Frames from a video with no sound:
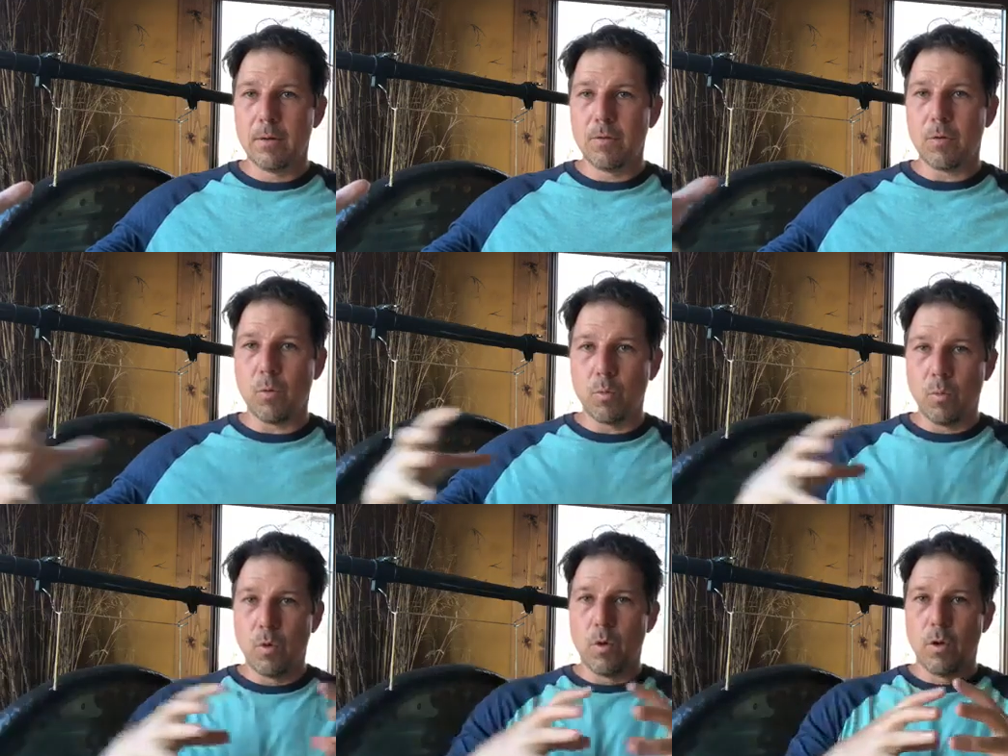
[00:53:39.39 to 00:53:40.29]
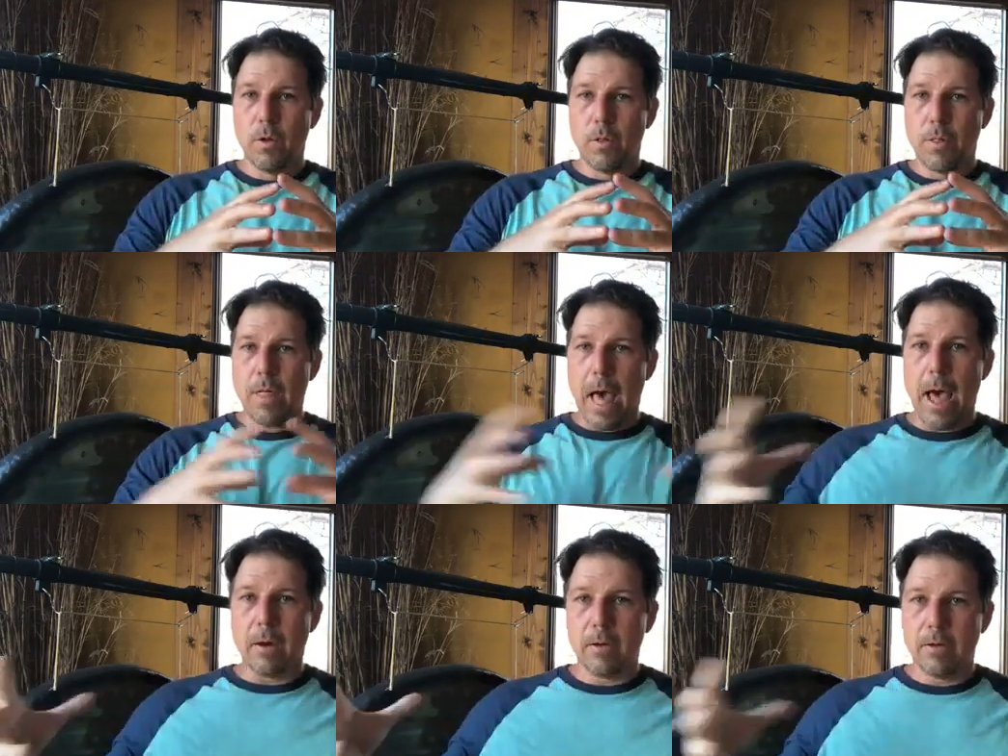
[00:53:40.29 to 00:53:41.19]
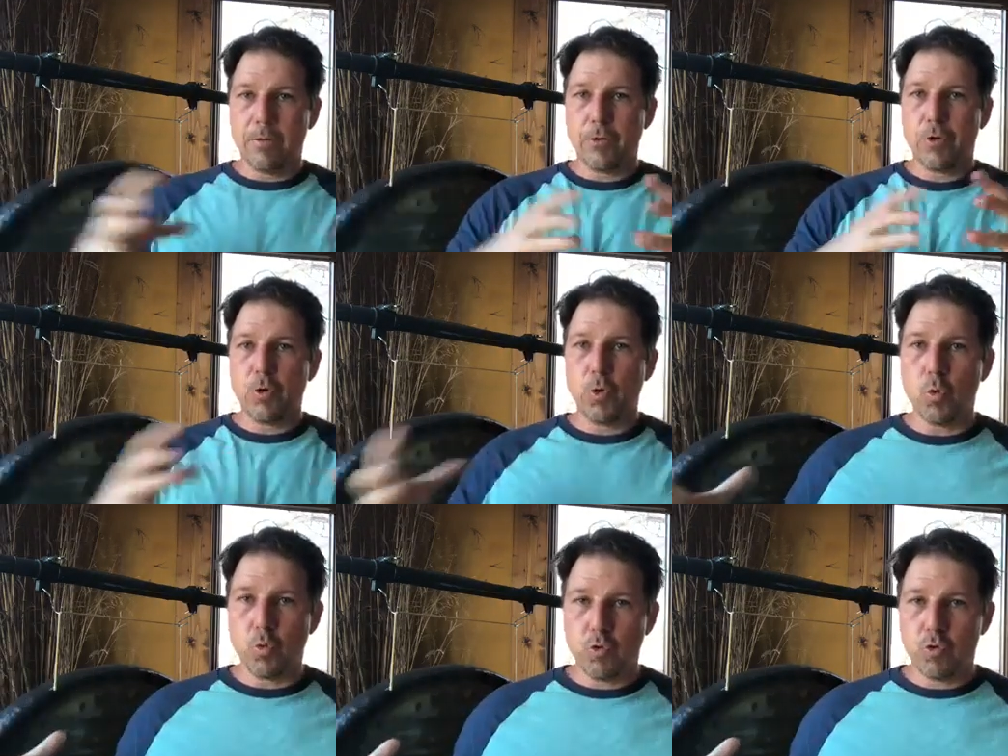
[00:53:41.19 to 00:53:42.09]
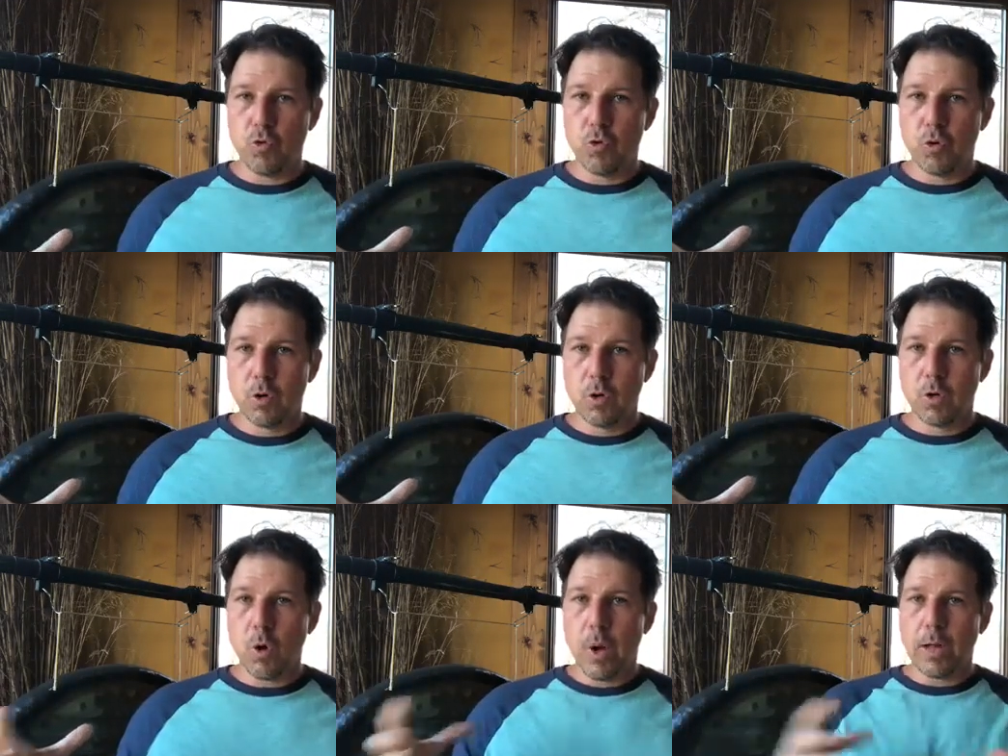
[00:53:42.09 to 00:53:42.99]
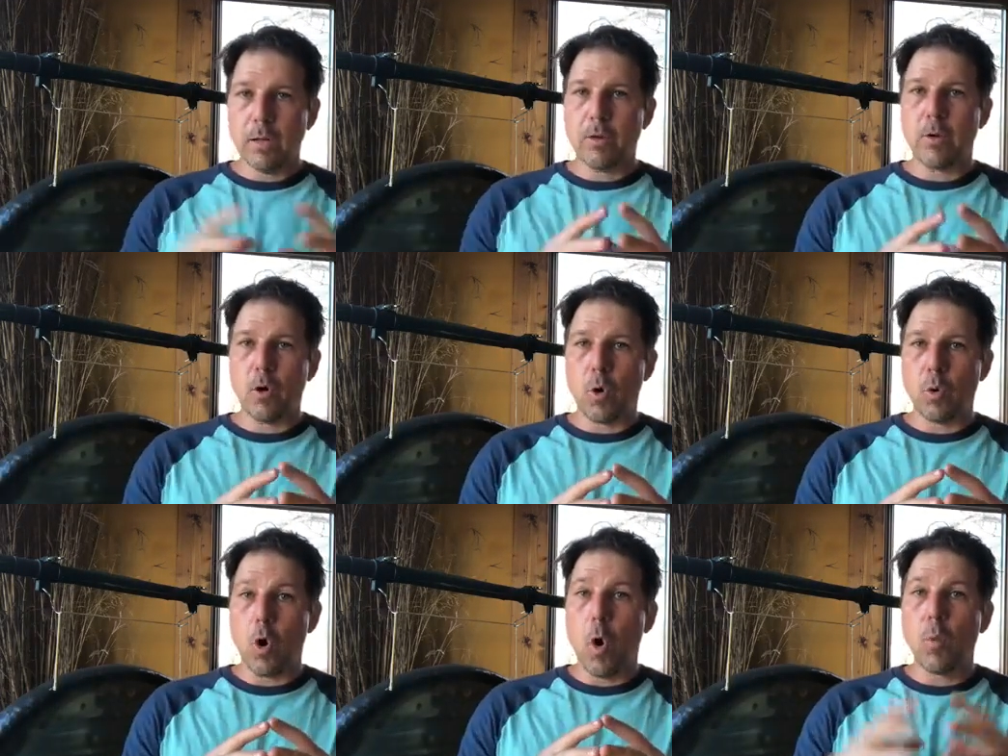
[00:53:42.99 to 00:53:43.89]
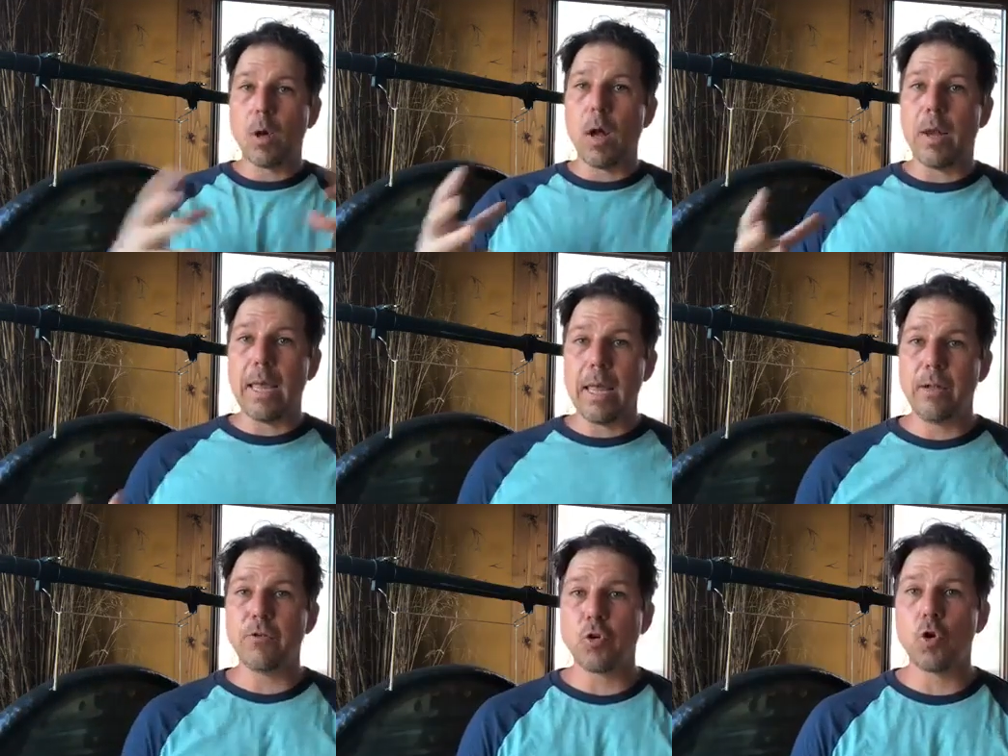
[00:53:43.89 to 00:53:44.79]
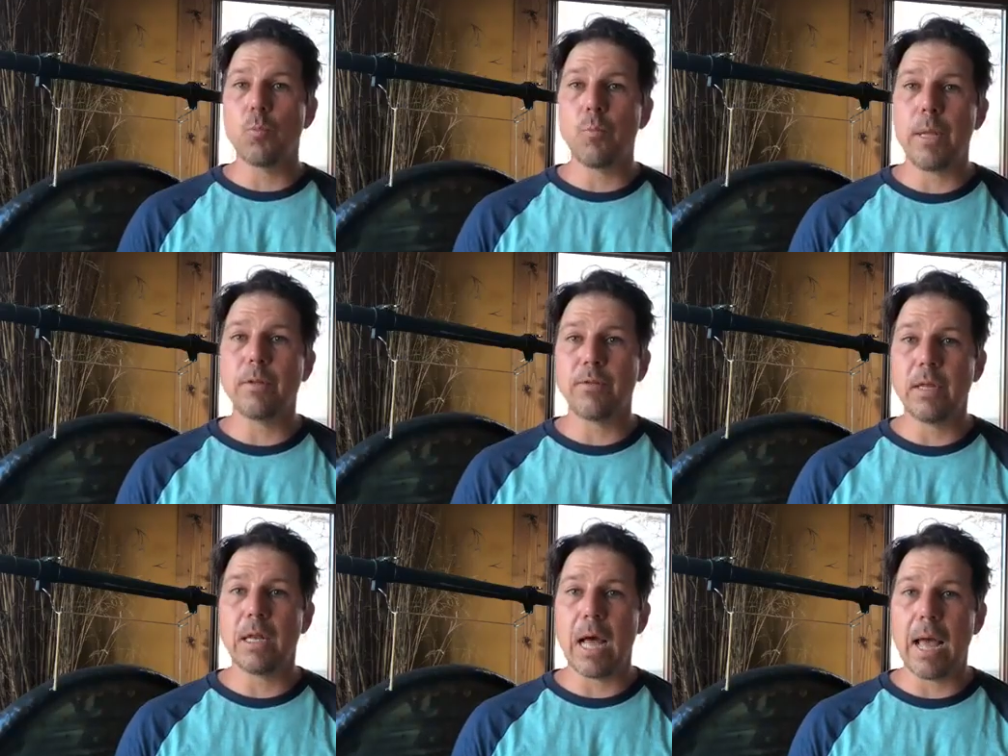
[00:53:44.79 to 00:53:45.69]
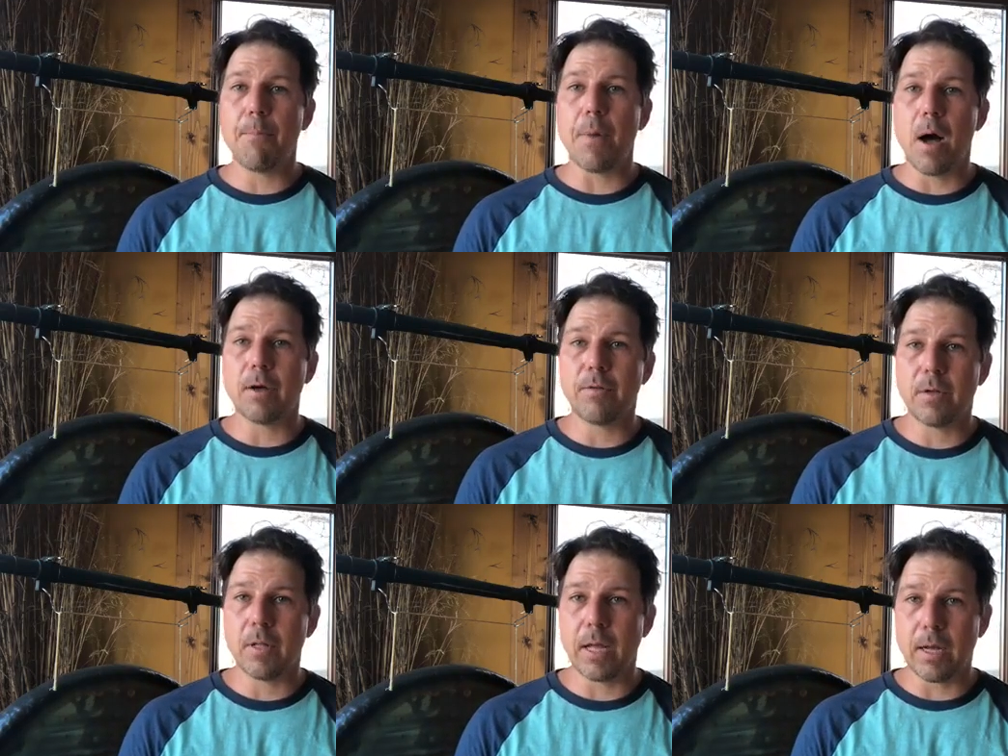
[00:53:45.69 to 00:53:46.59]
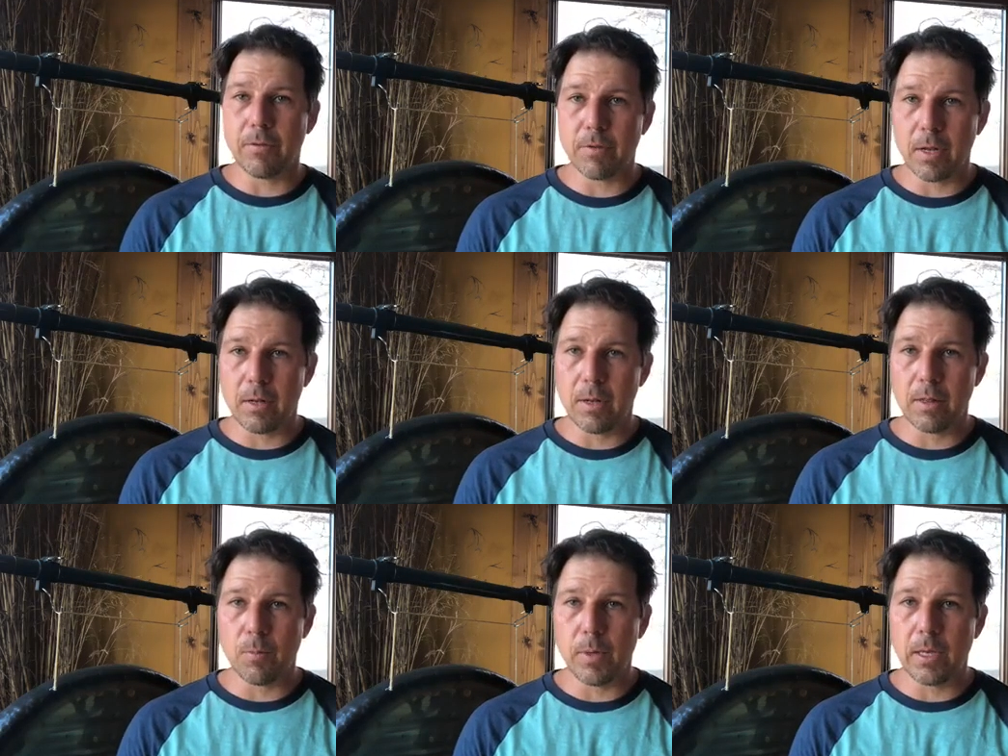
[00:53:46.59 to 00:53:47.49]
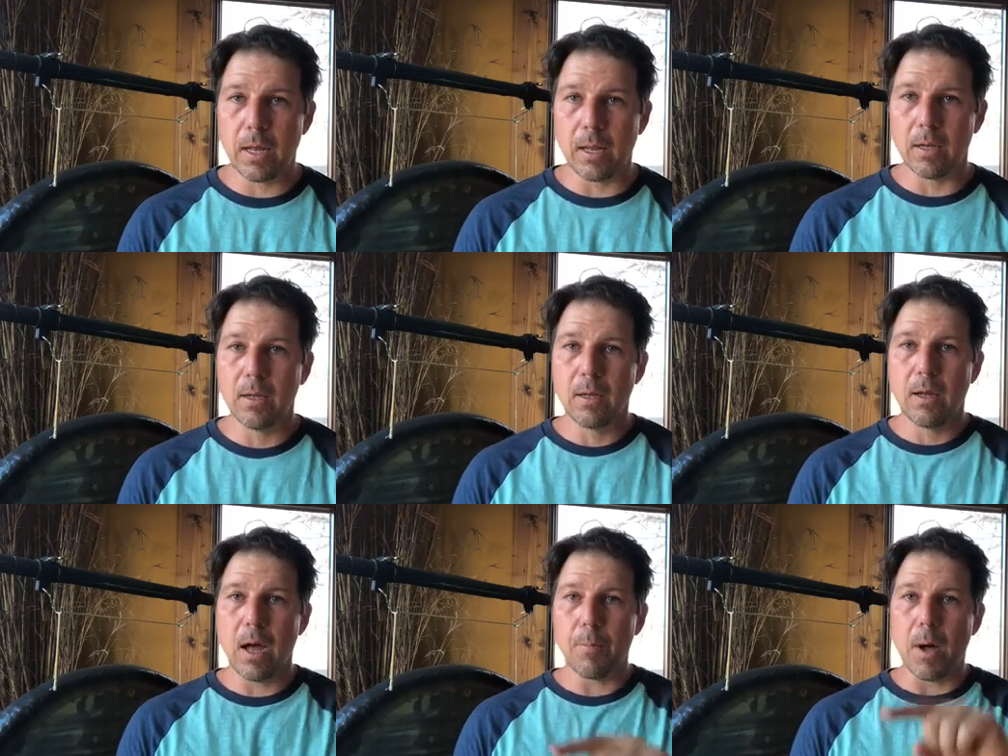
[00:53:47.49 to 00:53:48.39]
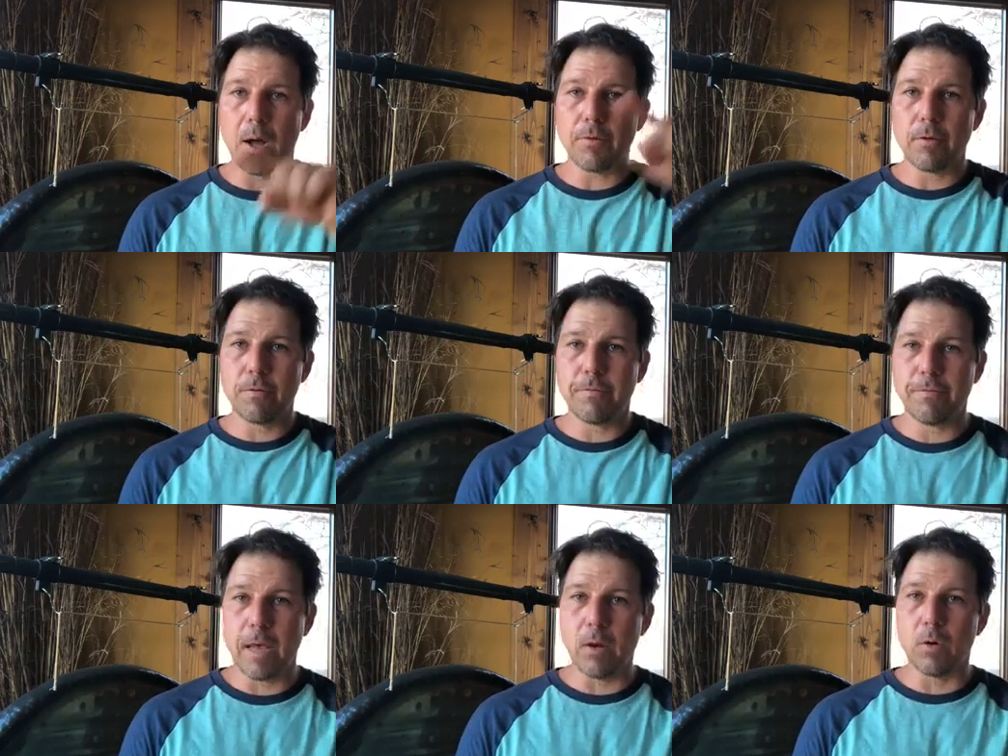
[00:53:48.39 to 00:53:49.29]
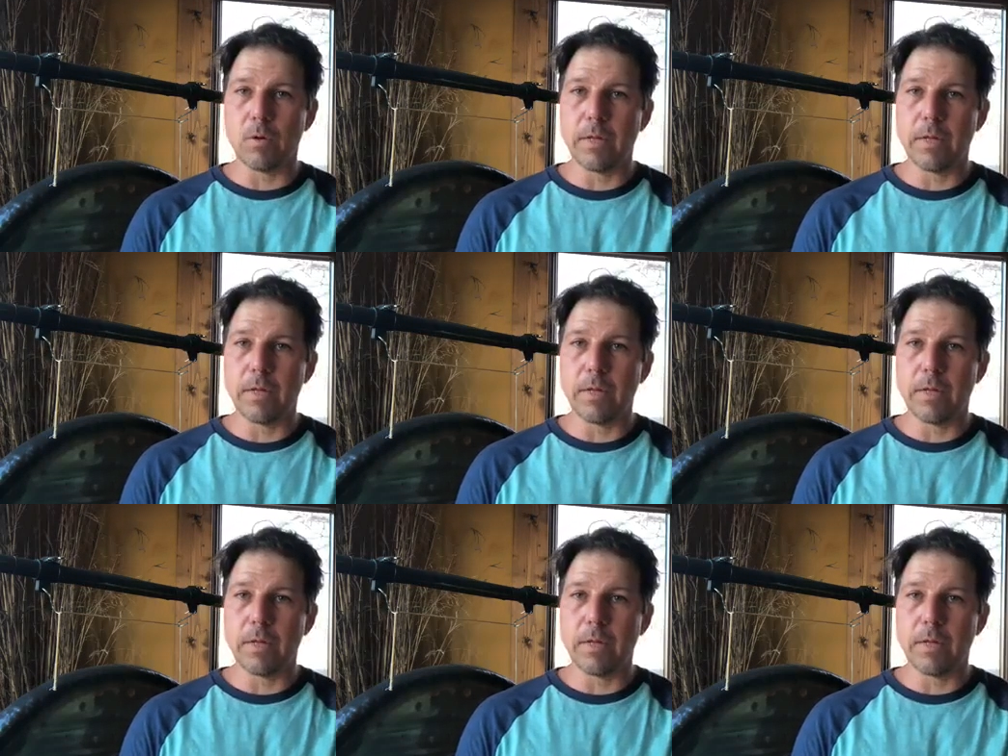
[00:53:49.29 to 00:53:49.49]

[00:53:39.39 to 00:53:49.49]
So that is huge. Go ahead and do your own homework on intermittent hypoxia. Like I said at the beginning, hypoxia is fatal.